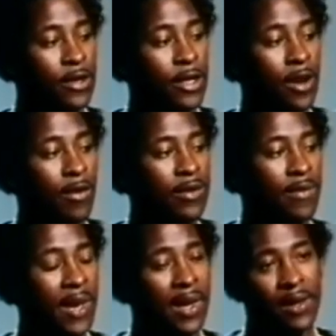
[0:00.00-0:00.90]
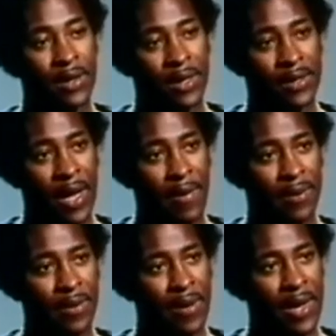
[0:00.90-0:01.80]
demand on top
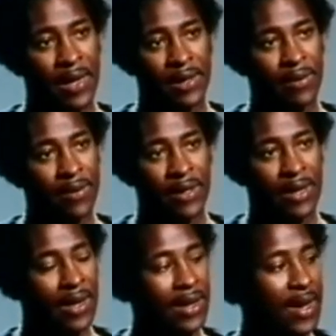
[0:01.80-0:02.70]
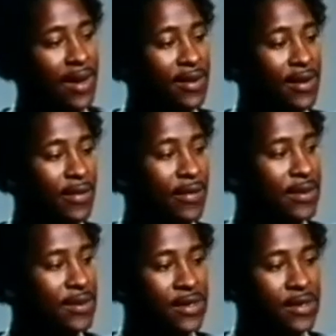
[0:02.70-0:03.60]
of demand and everything like that,
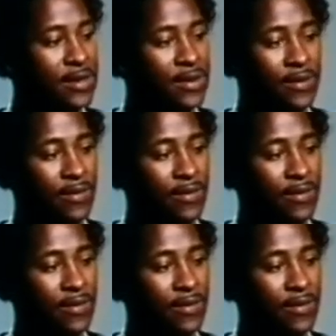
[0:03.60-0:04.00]
it's just,